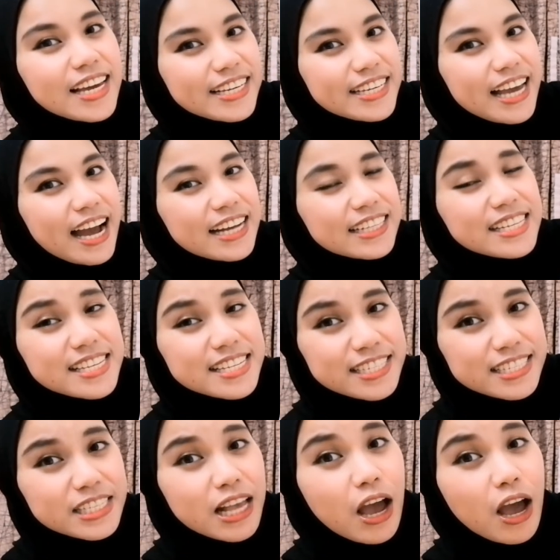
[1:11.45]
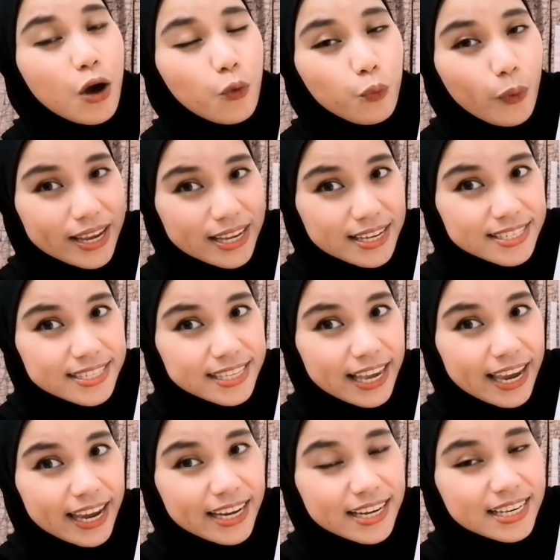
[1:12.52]
Yeah, this weighing
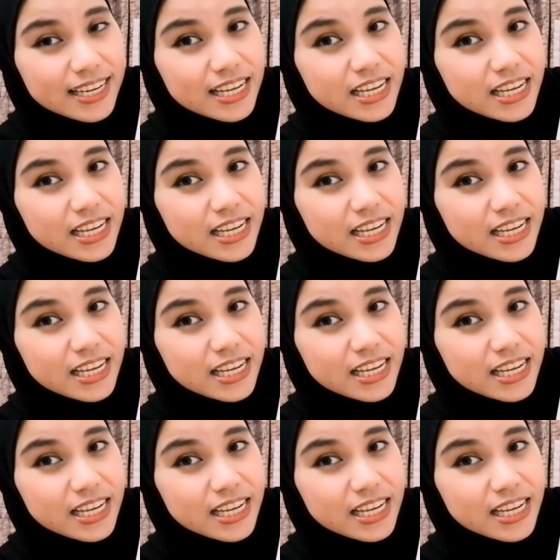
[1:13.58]
scale